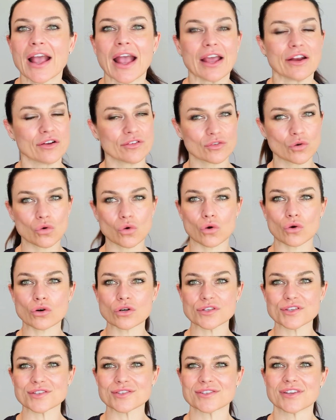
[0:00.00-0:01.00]
And of
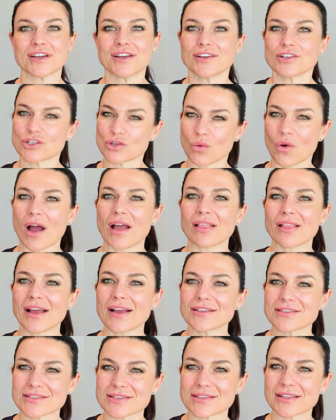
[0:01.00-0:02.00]
course,
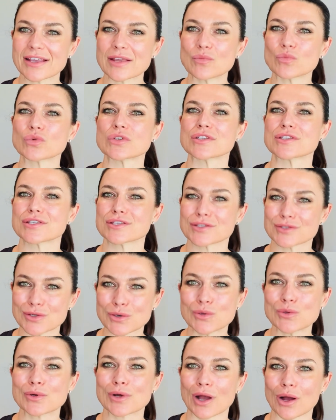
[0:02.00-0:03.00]
twilight sleep was
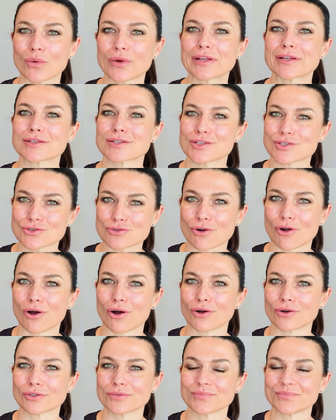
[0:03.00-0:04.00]
still going
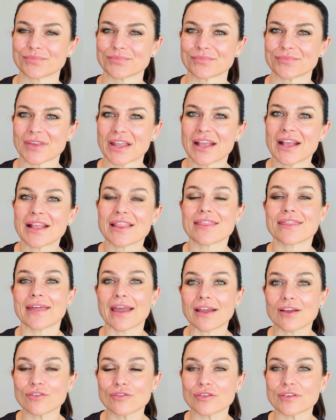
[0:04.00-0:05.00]
strong.
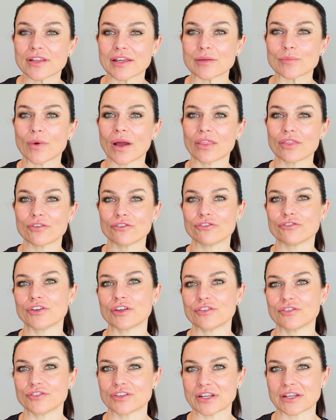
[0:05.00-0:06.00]
Thankfully, by the
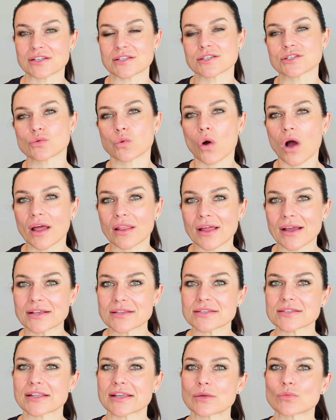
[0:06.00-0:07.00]
50s,
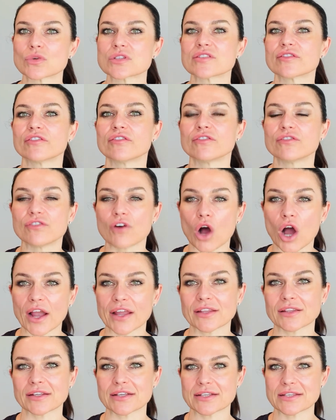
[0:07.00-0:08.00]
twilight sleep was
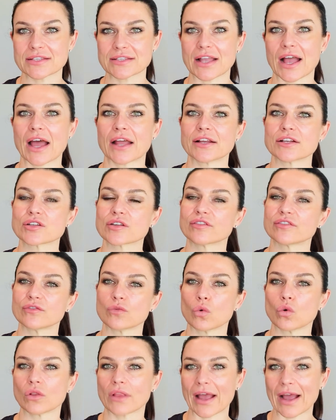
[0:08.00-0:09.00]
finally starting to
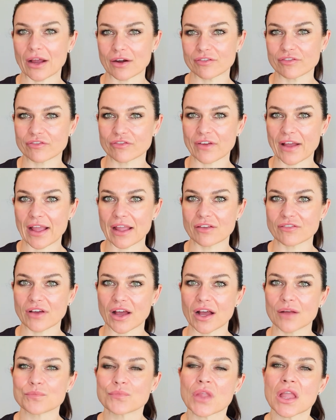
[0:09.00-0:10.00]
fall out of
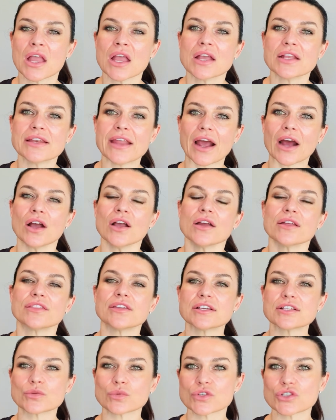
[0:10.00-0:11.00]
favor. Now,
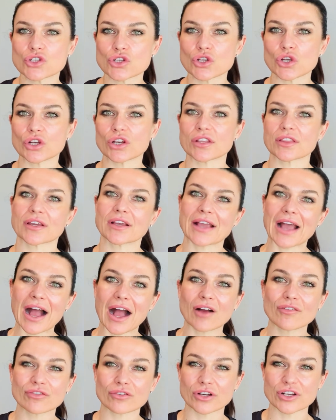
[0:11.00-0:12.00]
this was due to the
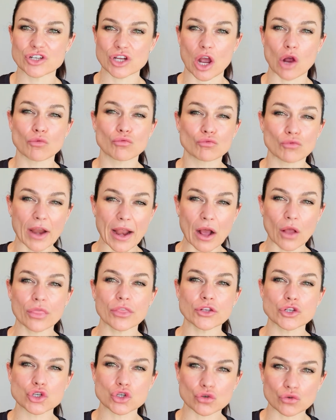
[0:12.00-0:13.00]
coverage around
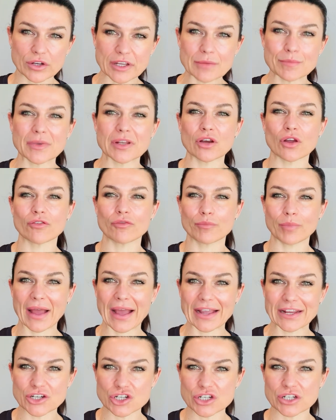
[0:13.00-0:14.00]
the treatment of
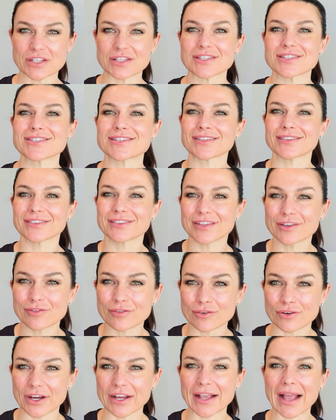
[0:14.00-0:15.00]
patients
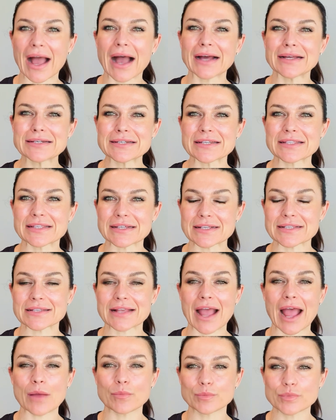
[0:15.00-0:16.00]
delivering under this
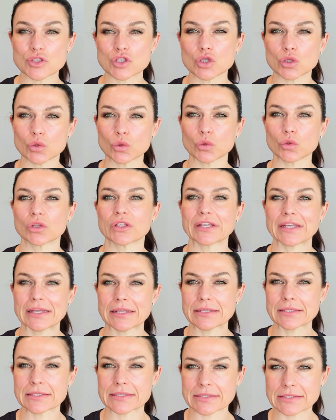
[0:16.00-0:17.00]
absolutely
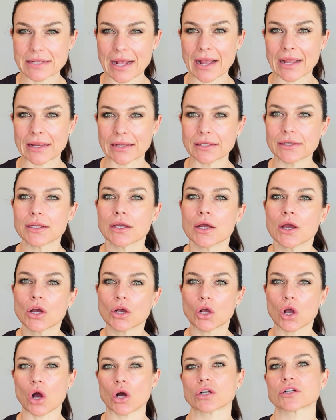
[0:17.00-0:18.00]
insane
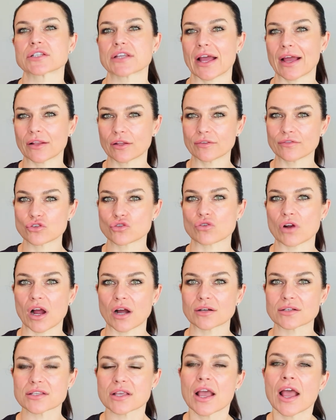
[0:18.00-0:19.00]
cocktail of
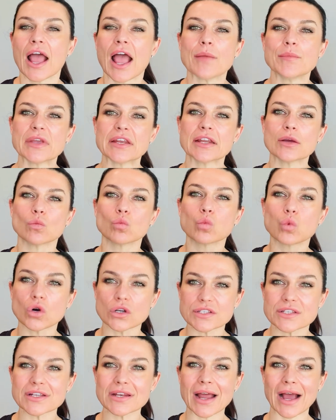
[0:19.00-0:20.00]
drugs. It
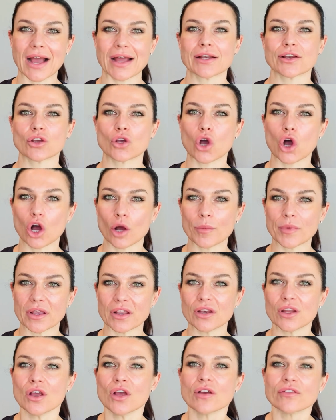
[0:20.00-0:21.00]
wasn't
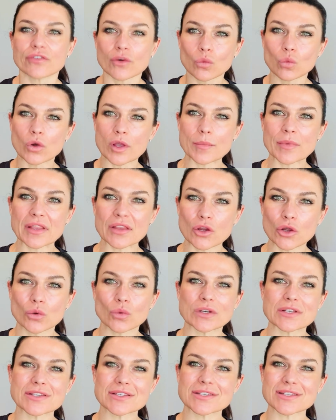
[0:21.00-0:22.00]
uncommon for women who
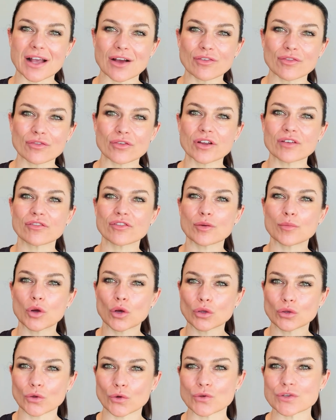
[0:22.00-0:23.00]
were suffering from
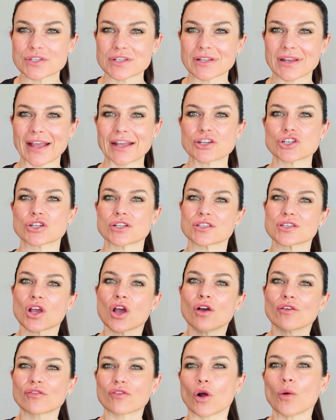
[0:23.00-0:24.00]
hallucinations
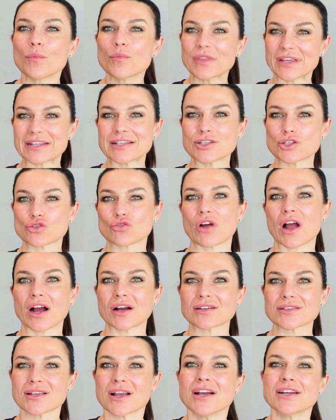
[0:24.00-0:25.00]
from these
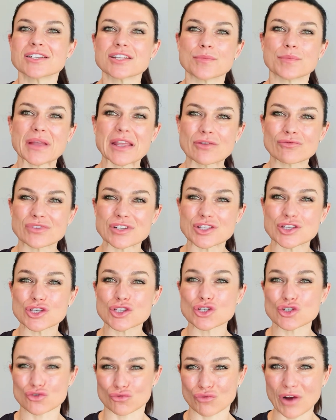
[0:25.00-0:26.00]
drugs to be
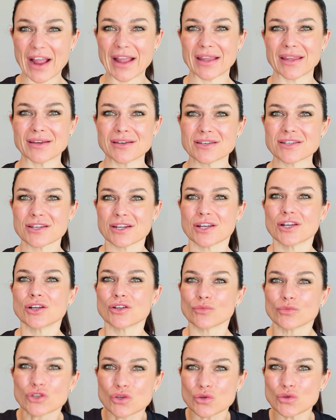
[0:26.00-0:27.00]
restrained
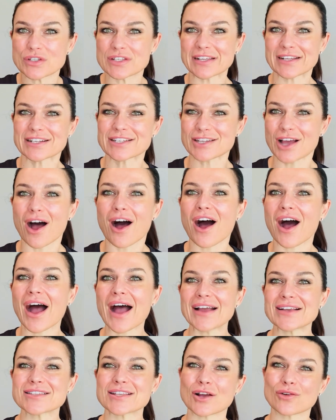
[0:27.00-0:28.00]
using
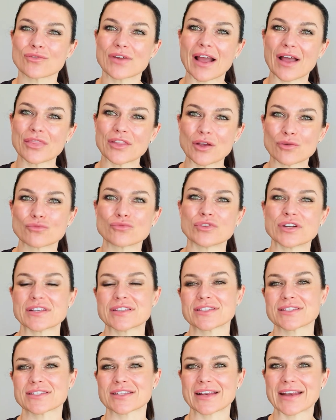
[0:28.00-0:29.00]
ties around their
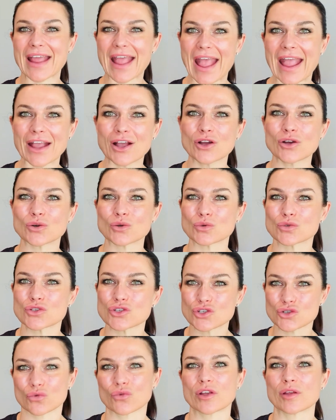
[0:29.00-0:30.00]
wrists and ankles
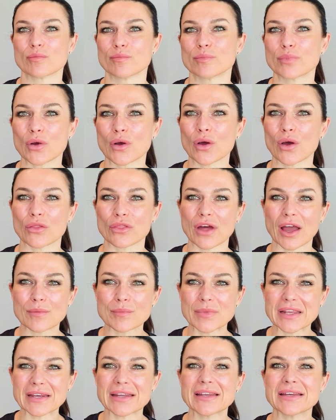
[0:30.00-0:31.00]
during birth.
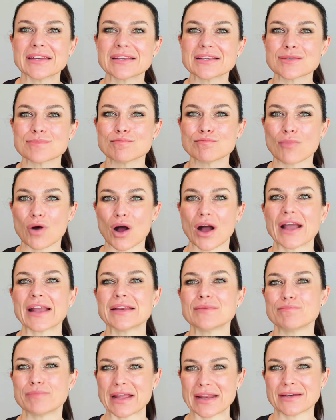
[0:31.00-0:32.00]
It is
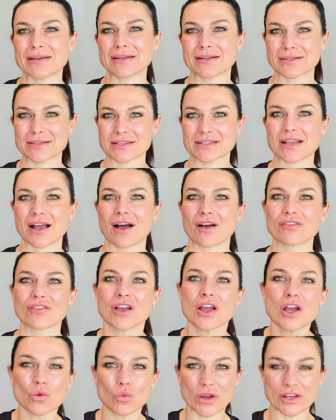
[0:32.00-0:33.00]
mind-bending stuff
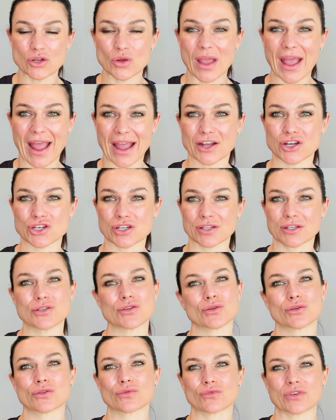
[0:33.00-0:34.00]
when you actually
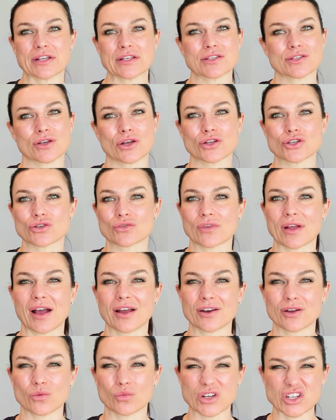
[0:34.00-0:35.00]
do the research
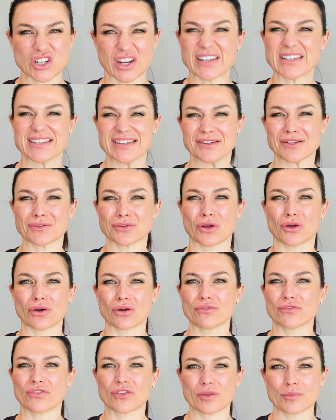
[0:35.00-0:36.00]
around it, which I did a lot
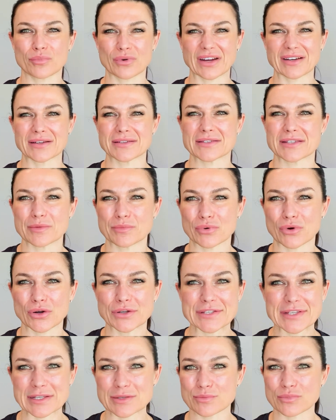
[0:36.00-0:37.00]
of for the pregnancy
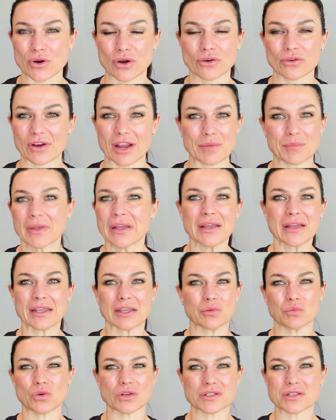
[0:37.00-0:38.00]
process program.
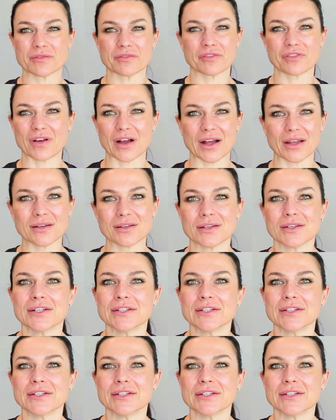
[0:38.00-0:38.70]
It wasn't fun.